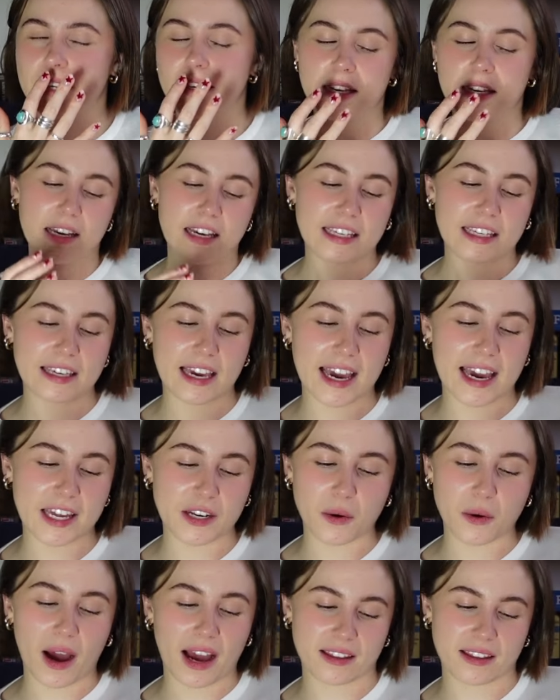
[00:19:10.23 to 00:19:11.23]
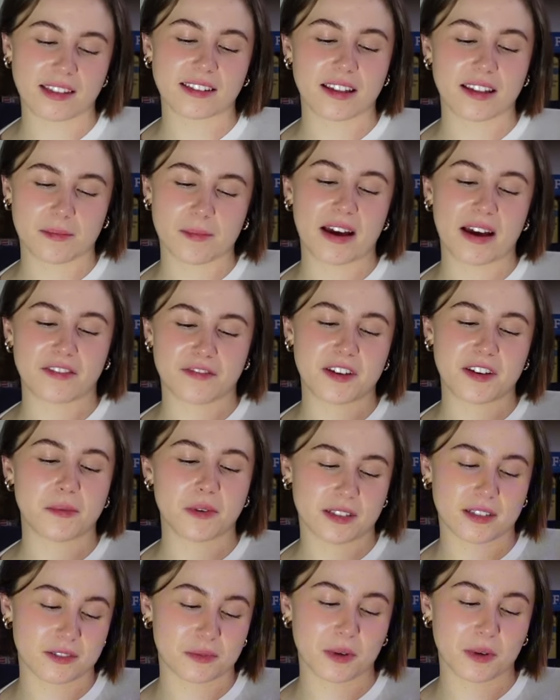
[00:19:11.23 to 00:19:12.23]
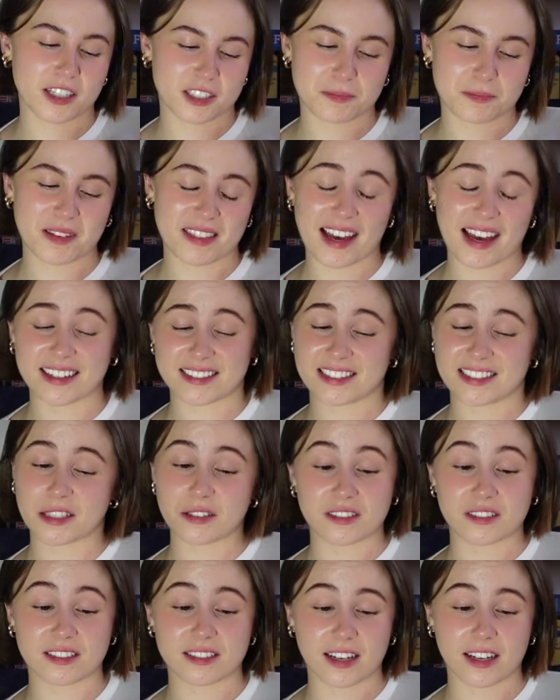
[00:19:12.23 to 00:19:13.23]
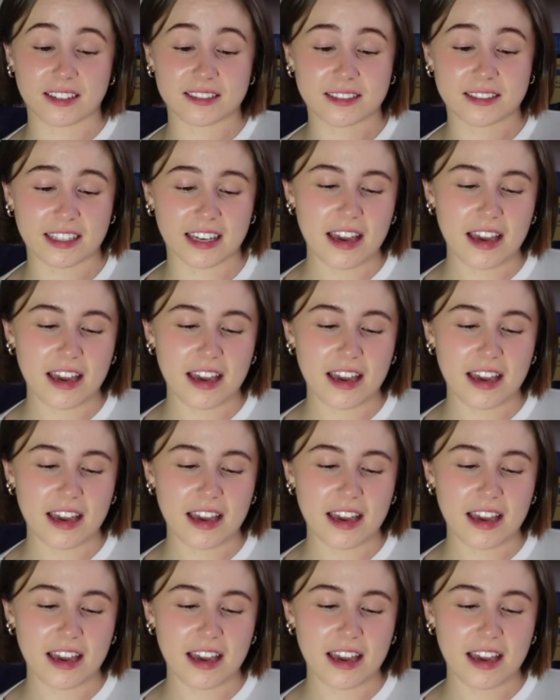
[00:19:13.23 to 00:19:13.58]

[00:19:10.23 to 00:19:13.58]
Yeah, no, I think that my feet one is worse, but that's still disgusting.